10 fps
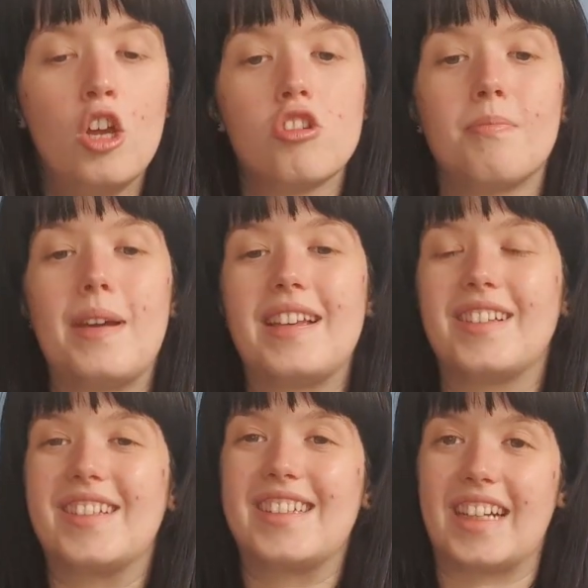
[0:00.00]
So
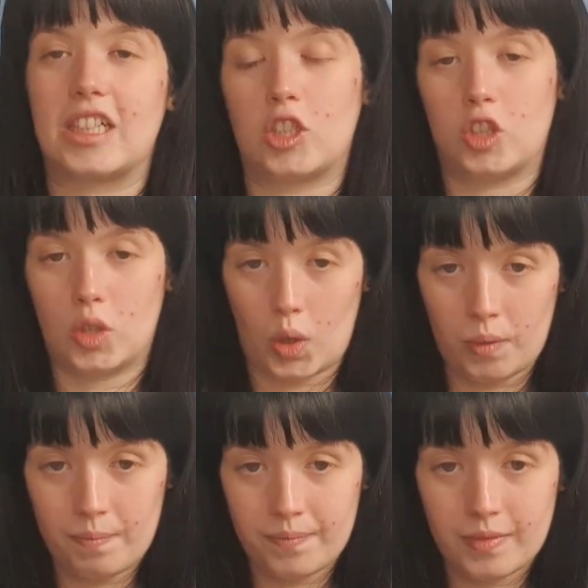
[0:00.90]
Mendel's second
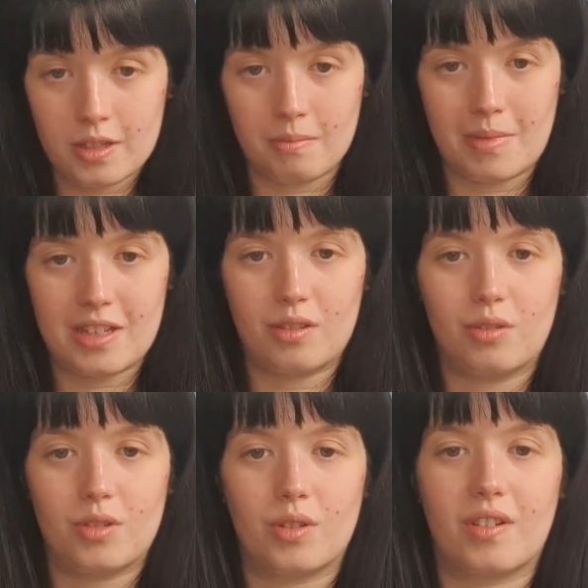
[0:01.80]
law. So
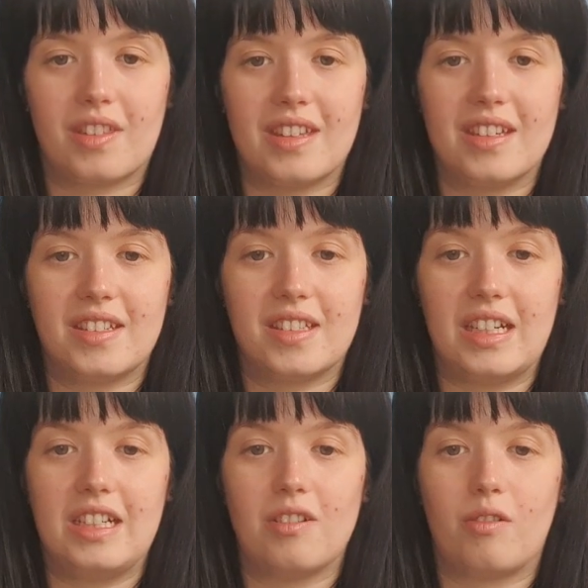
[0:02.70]
Mendel took the
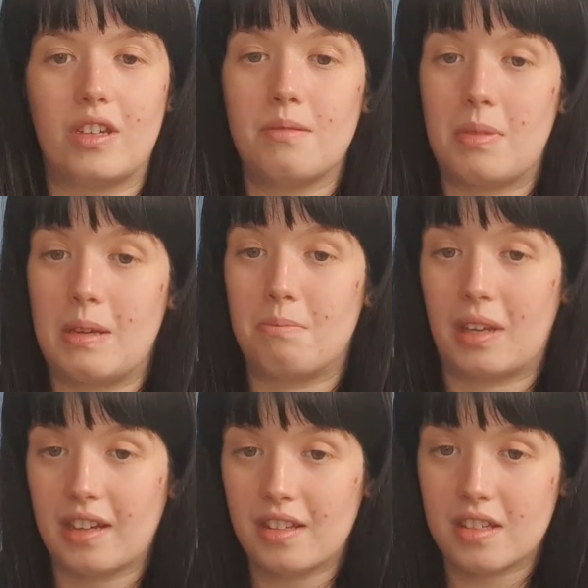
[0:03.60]
seed of his pea
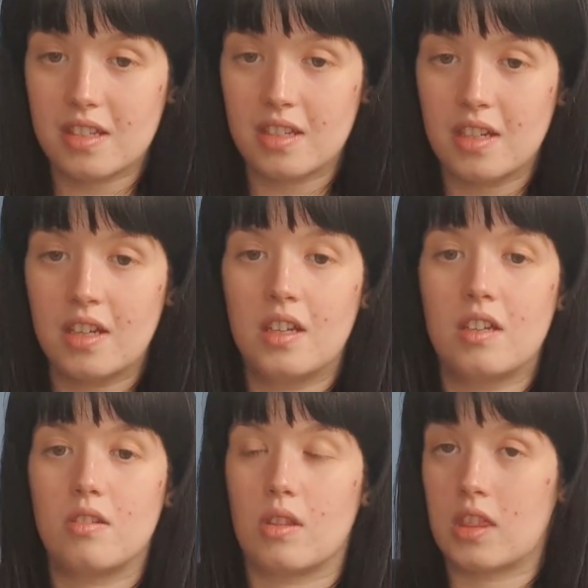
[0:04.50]
plants,
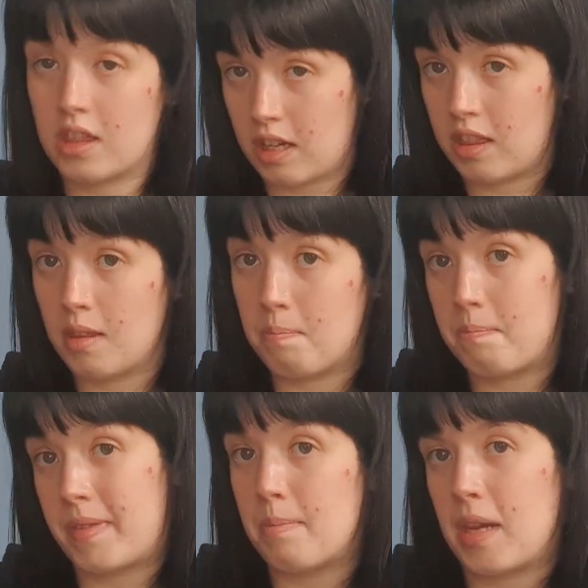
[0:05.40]
so
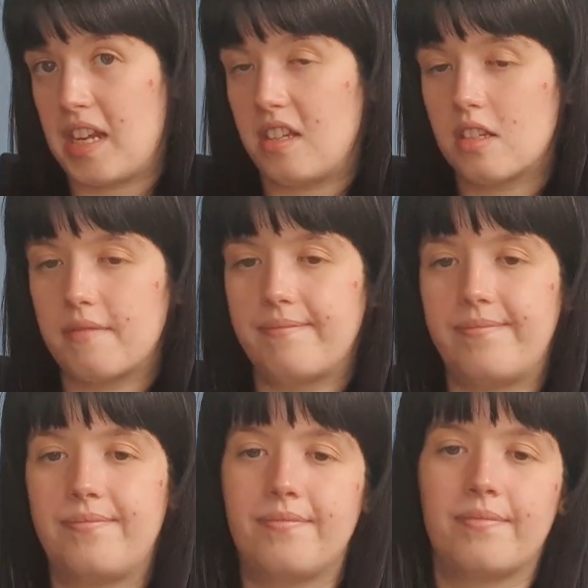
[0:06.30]
the peas,
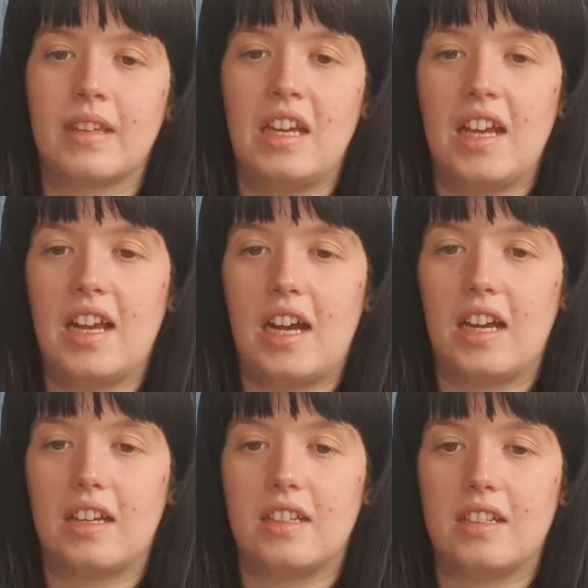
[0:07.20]

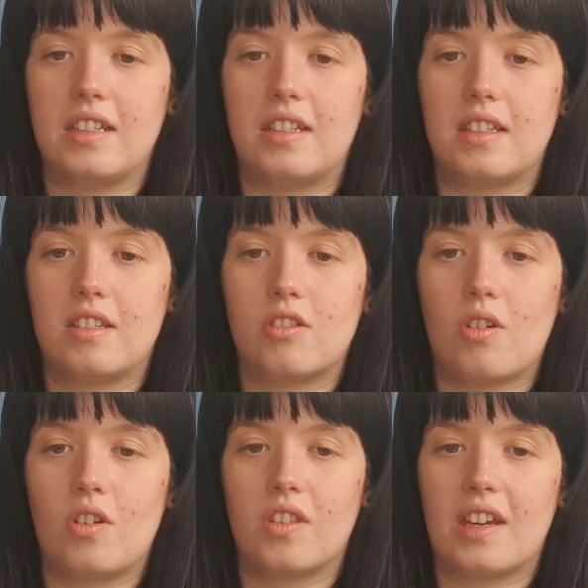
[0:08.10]
and
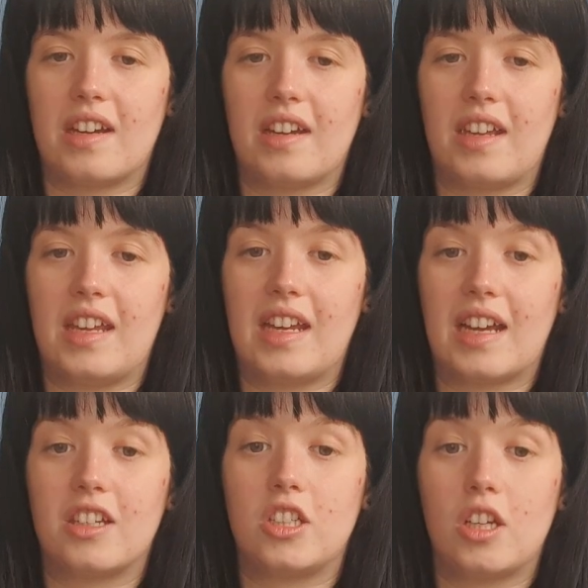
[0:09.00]
saw that he
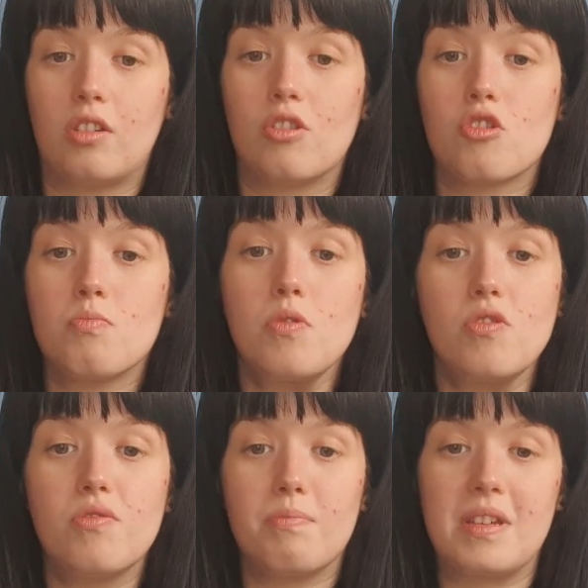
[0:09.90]
had yellow
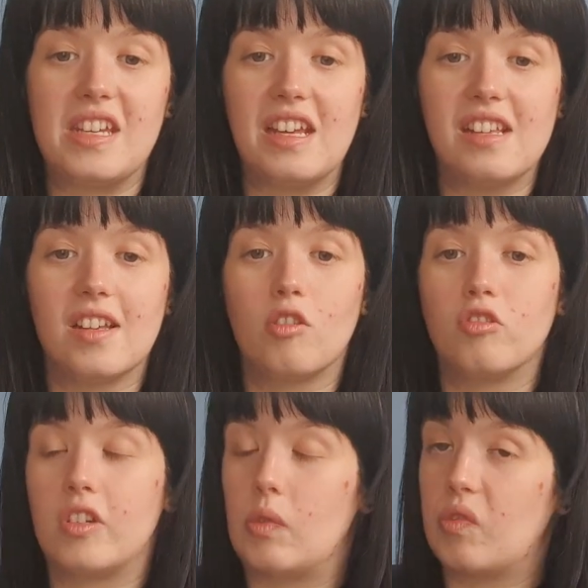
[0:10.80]
smooth peas
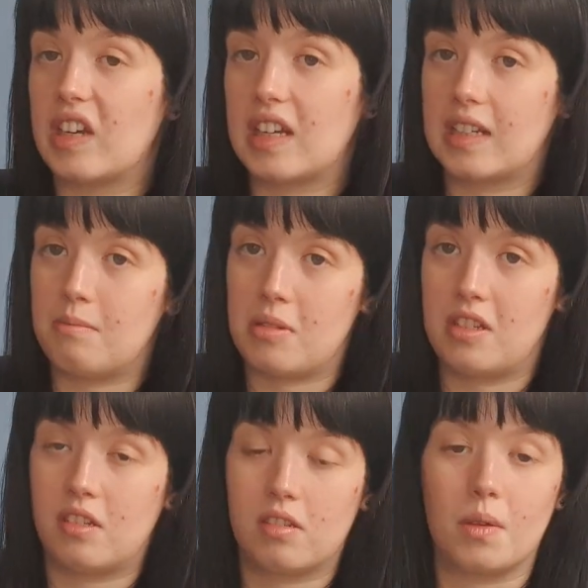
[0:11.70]
and green wrinkly
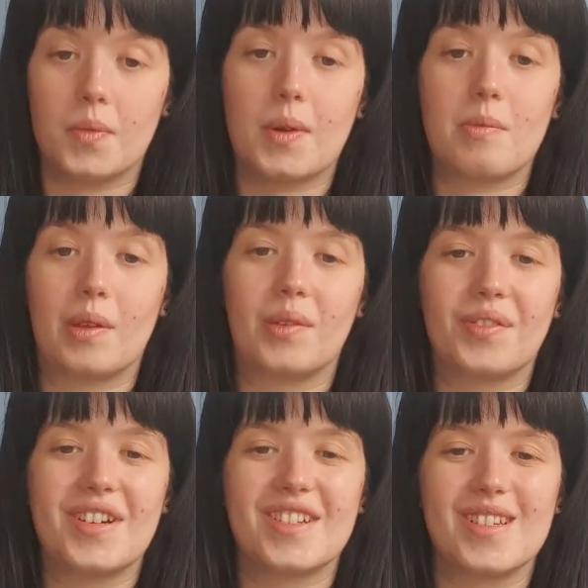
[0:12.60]
peas. So I was right with the
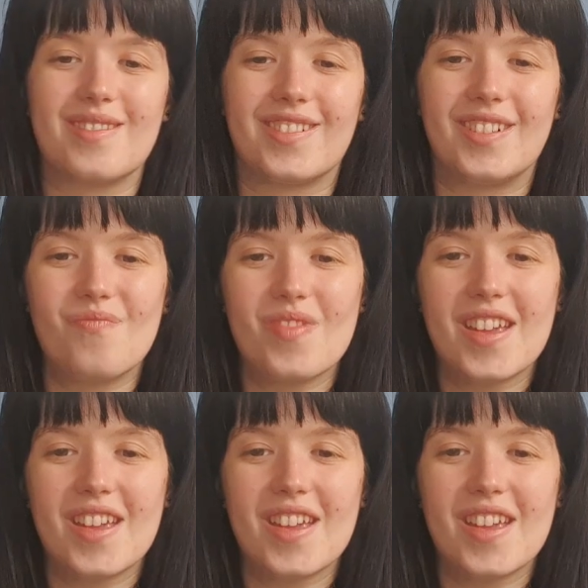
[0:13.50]
colorations before.